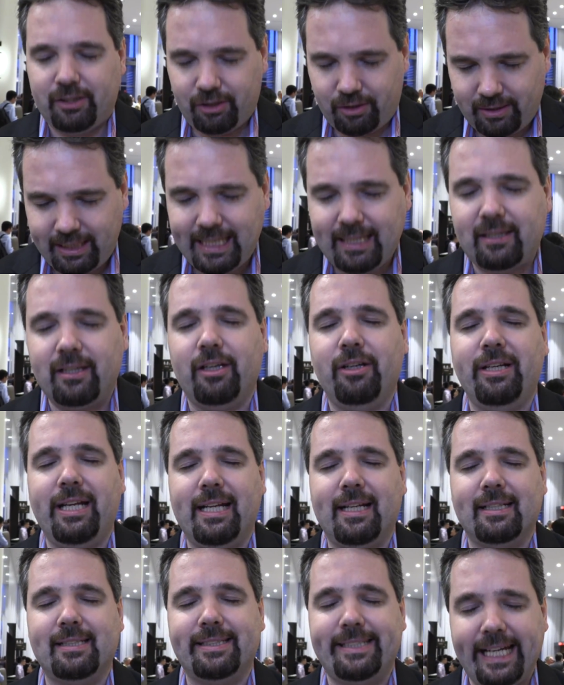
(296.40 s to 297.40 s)
you need you
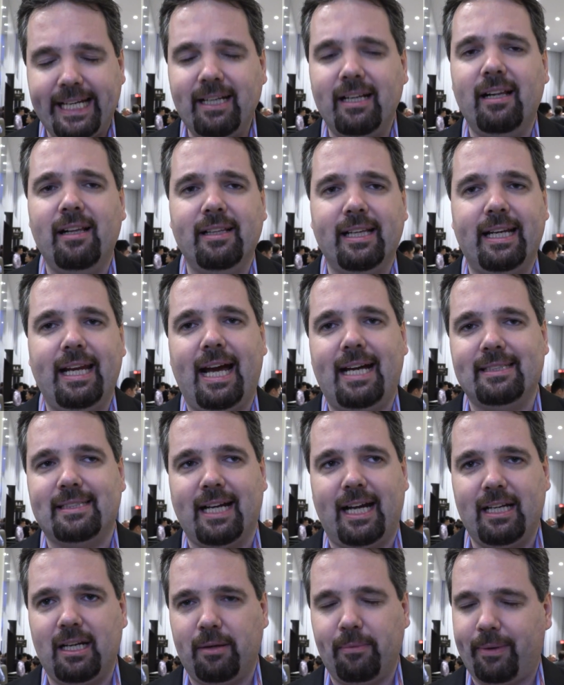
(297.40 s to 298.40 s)
need a signal that has
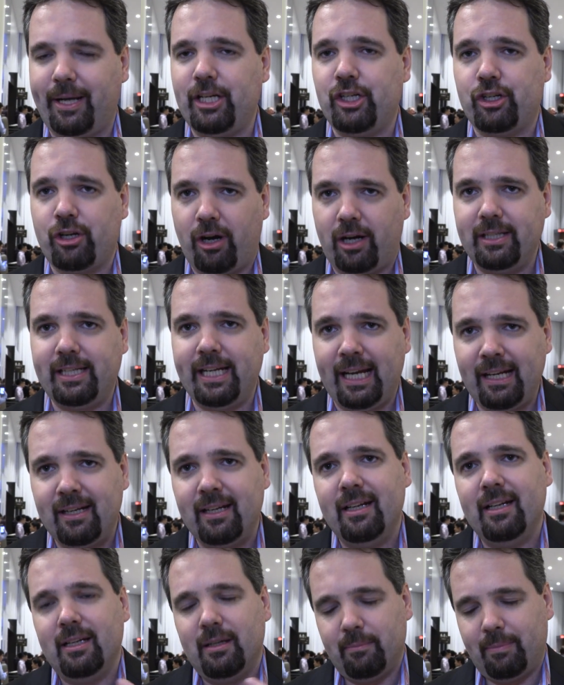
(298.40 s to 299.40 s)
high dynamic range content,
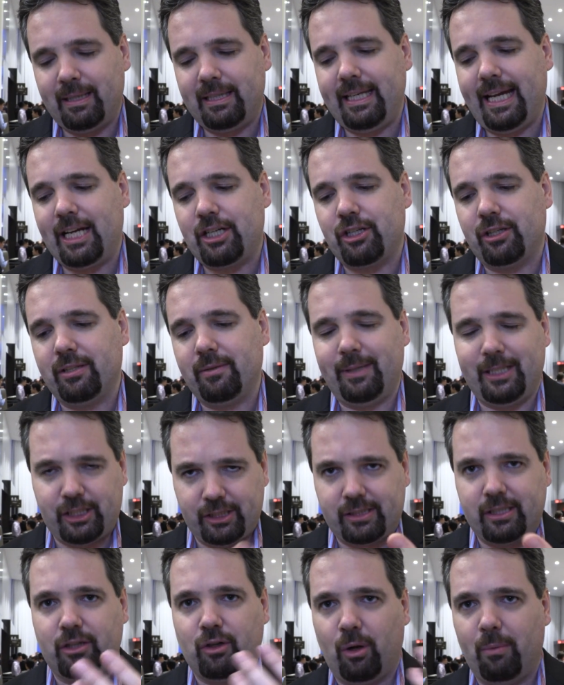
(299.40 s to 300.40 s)
but the actual, which
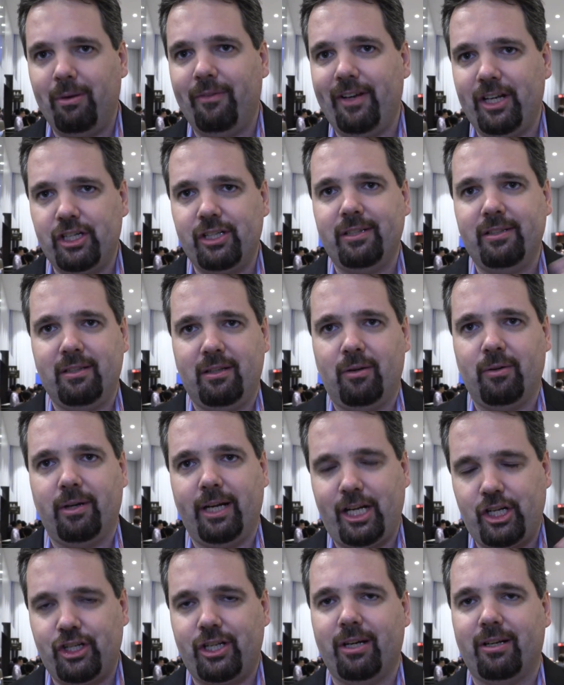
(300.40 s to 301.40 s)
is the Dolby Vision or
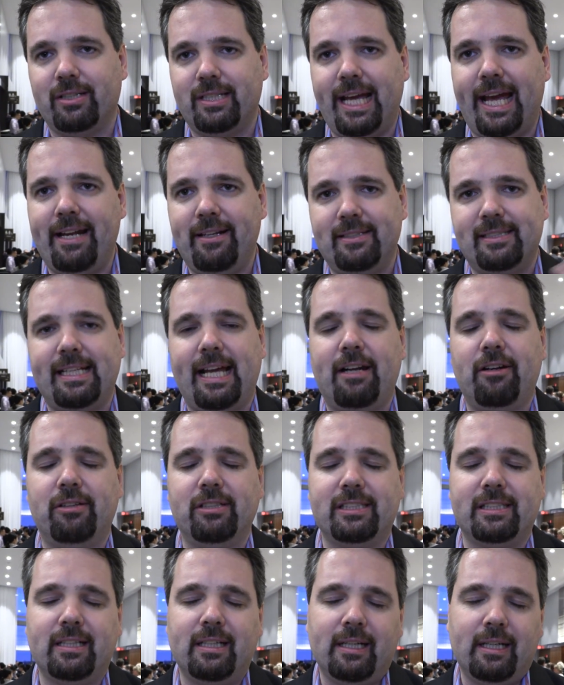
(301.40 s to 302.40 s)
HDR10
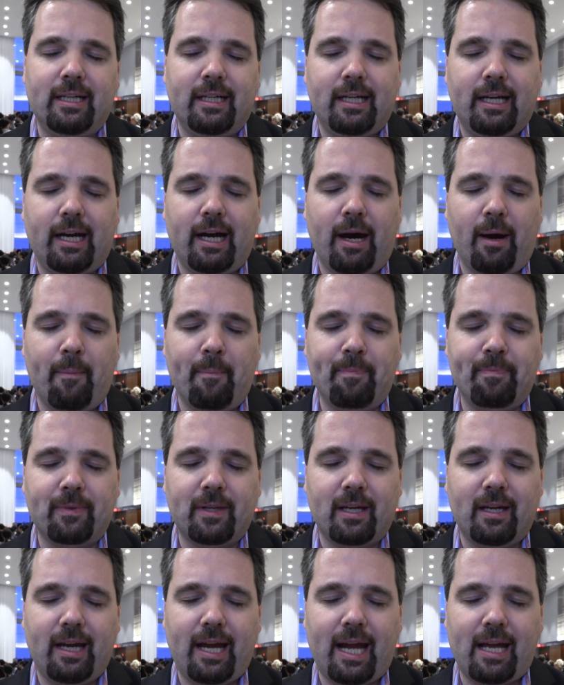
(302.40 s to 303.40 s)
standards, um,
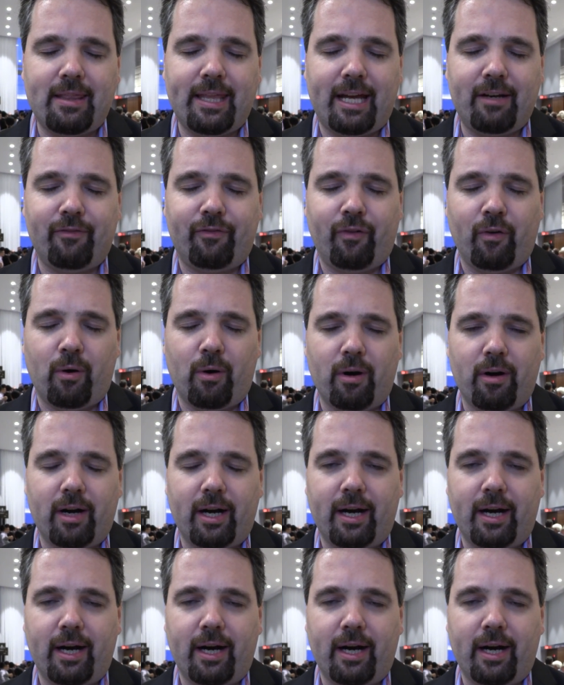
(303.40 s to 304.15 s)
and then for